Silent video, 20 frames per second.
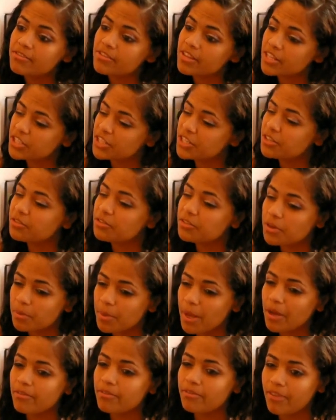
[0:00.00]
in Flushing for
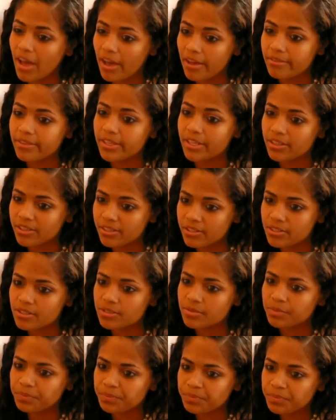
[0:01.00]
about 5
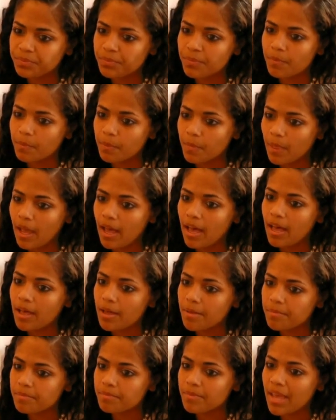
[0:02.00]
years.
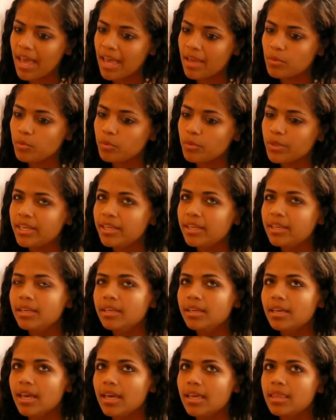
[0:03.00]
And
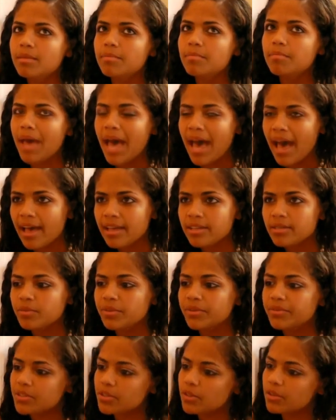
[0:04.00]
we, in the past,
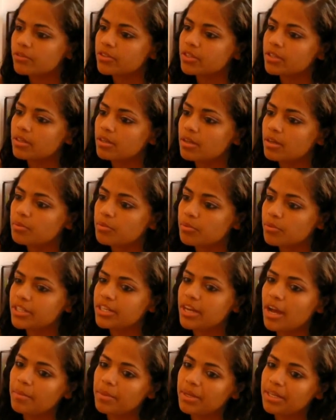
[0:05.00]
we've served a
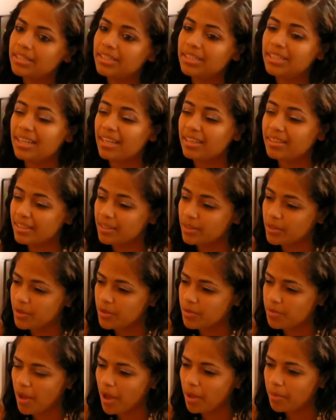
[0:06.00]
predominantly
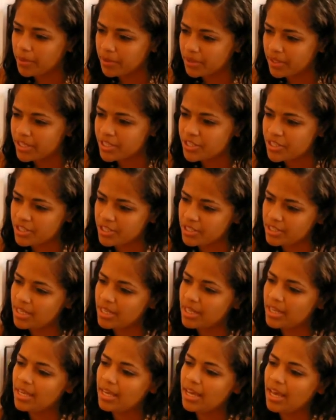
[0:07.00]
Latino population.
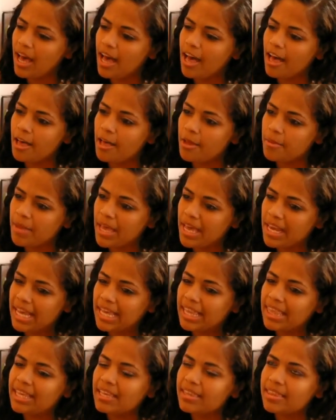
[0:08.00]
And
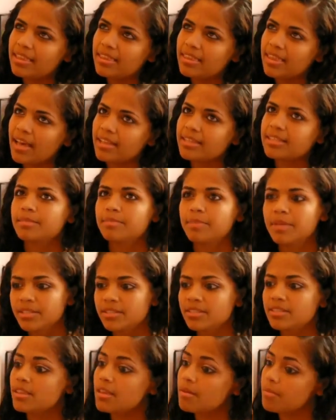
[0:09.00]
I think that that
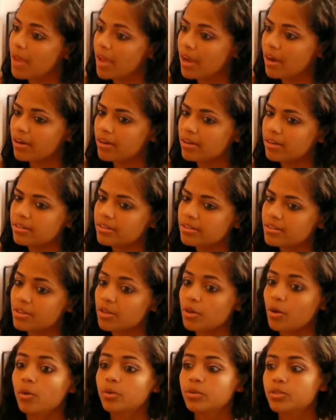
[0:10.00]
speaks to the barriers,
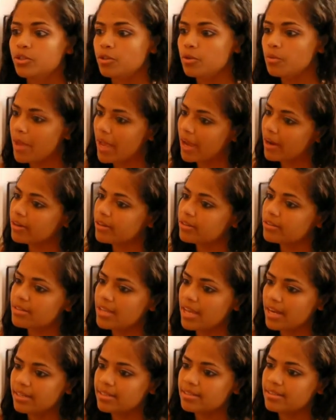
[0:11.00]
the cultural barriers
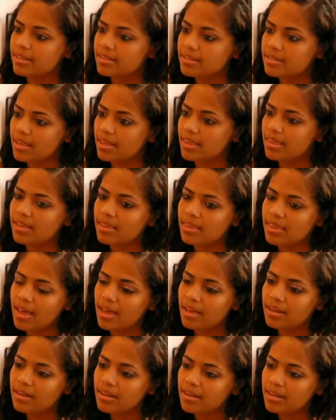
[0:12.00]
that exist. I think
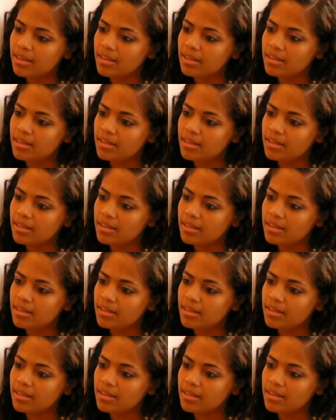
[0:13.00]
that,